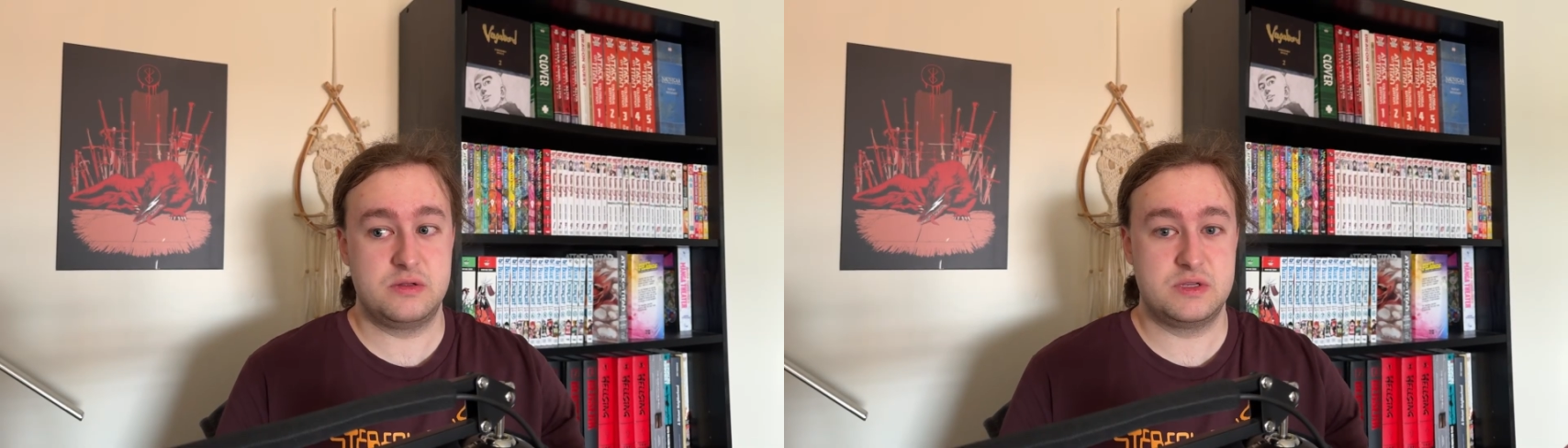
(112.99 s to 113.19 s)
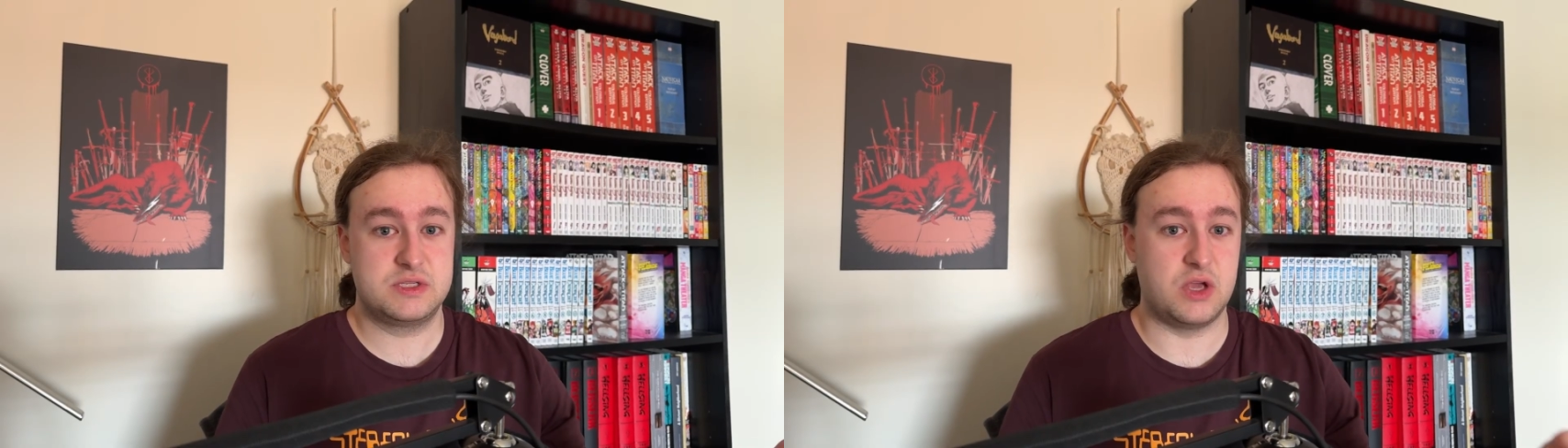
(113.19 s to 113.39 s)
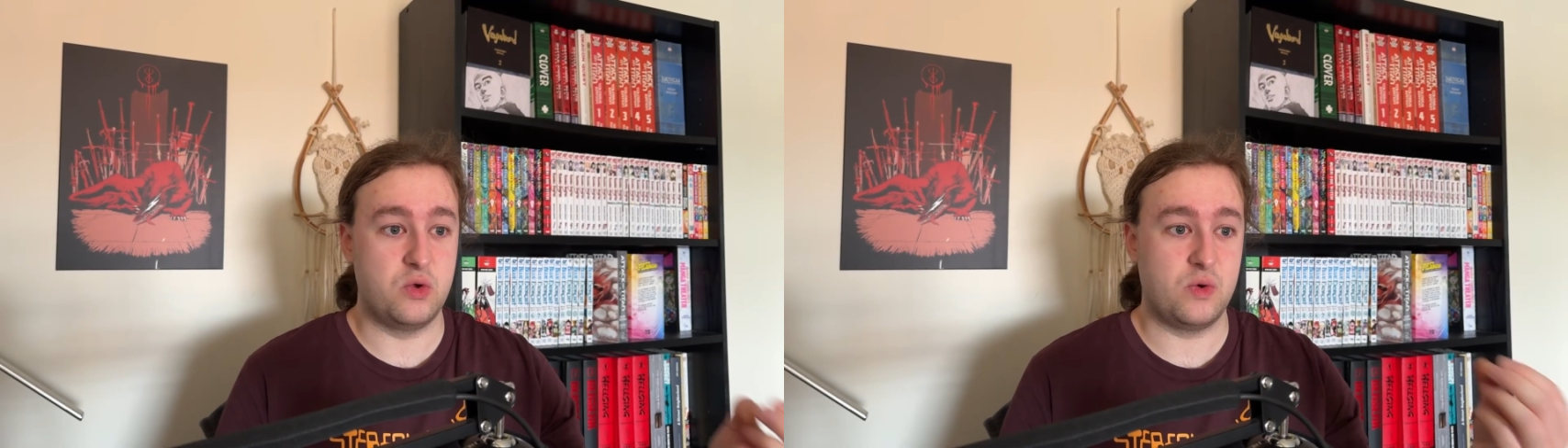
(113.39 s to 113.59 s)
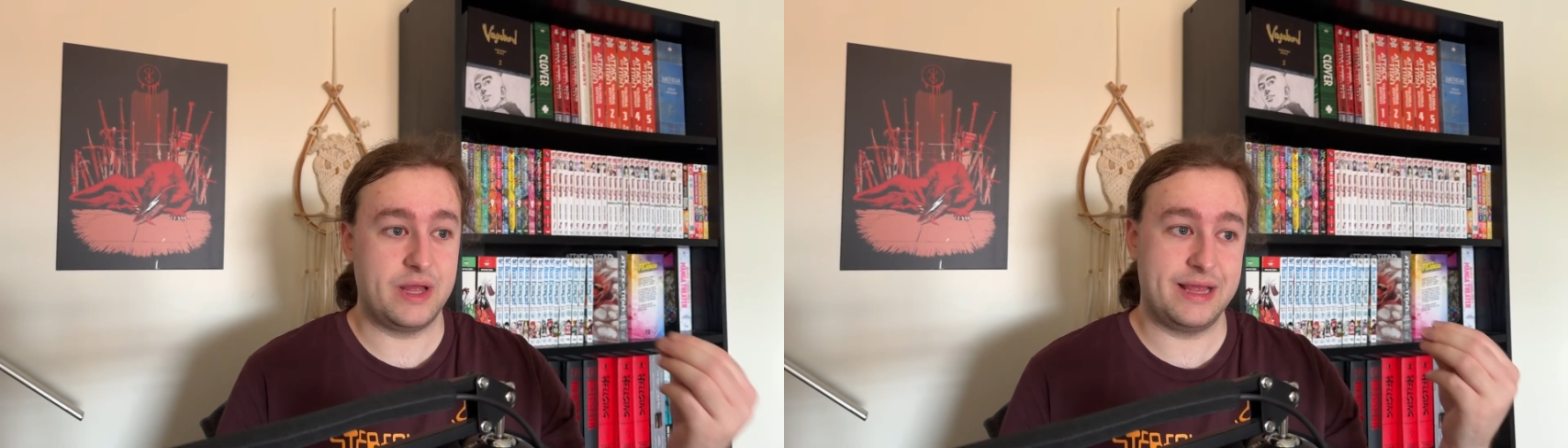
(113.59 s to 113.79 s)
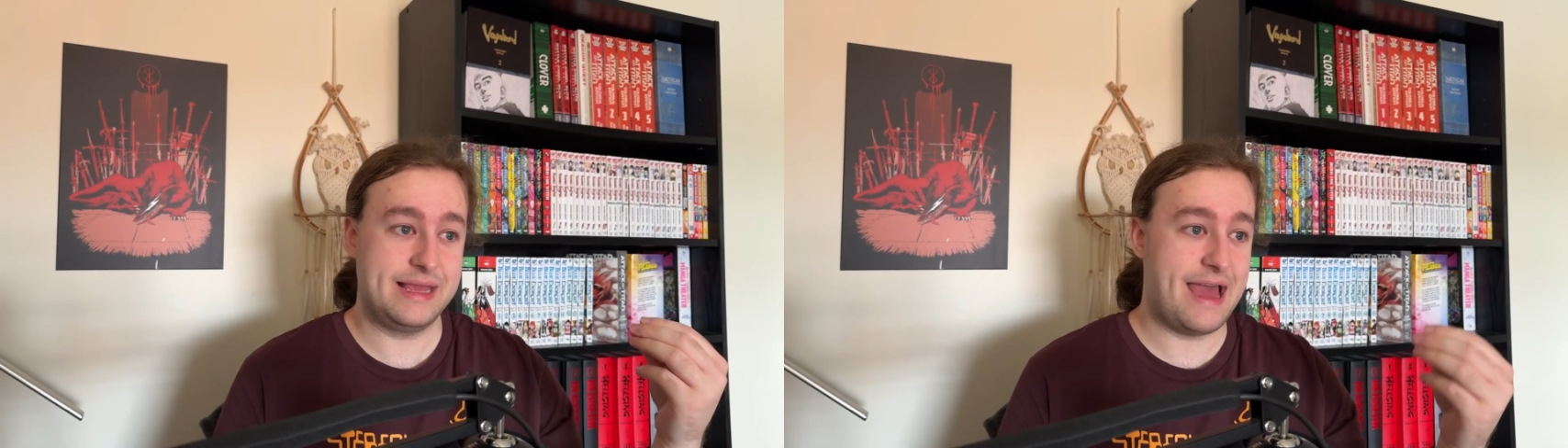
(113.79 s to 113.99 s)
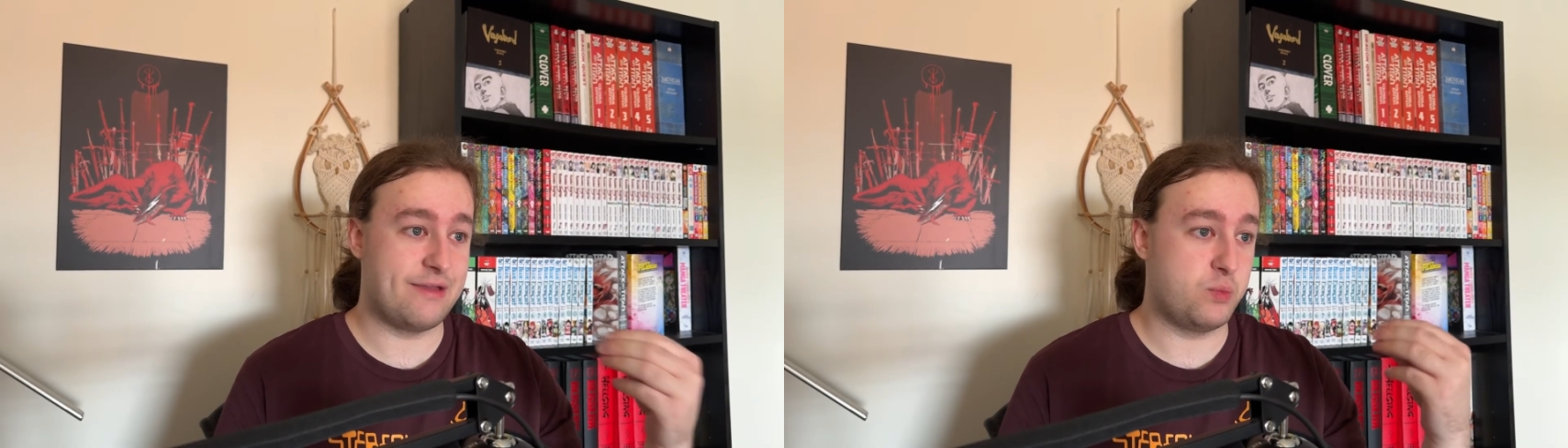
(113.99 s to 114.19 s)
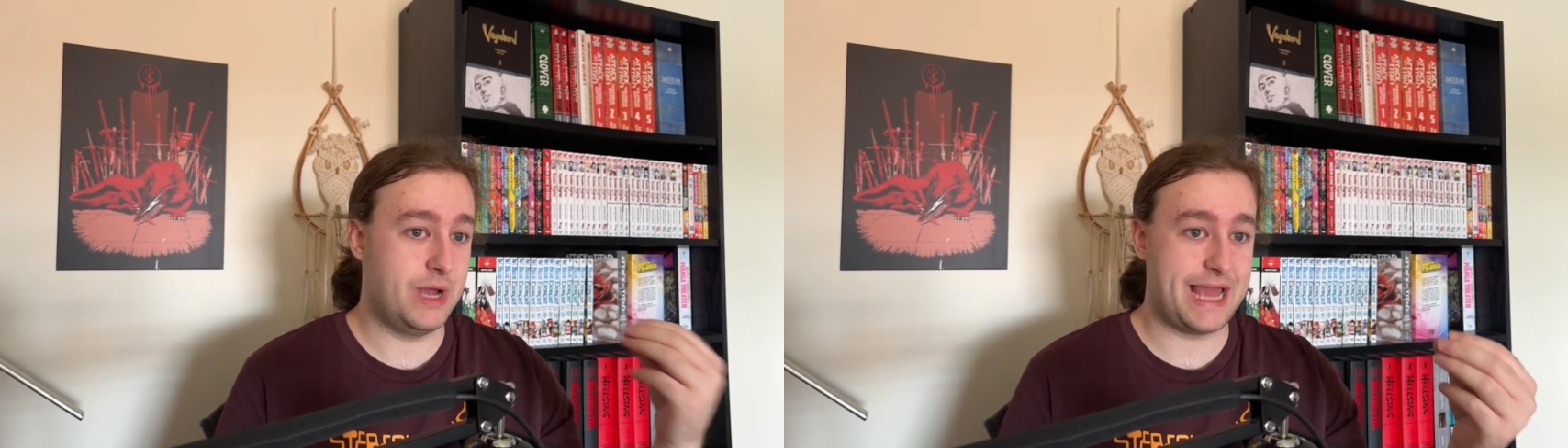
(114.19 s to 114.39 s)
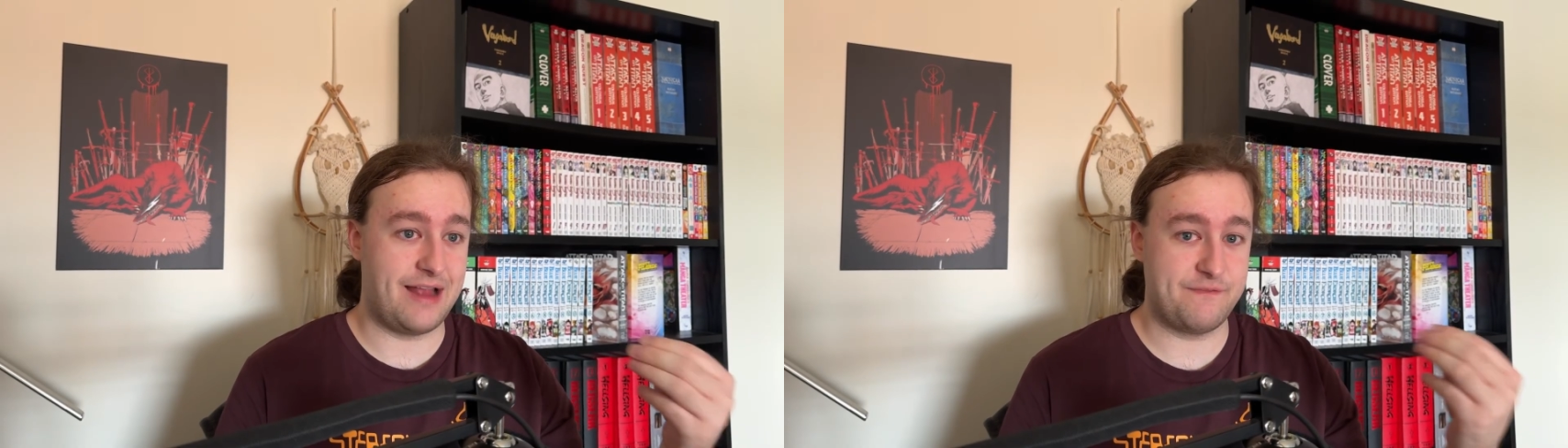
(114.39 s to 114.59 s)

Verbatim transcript: So, yeah, we're getting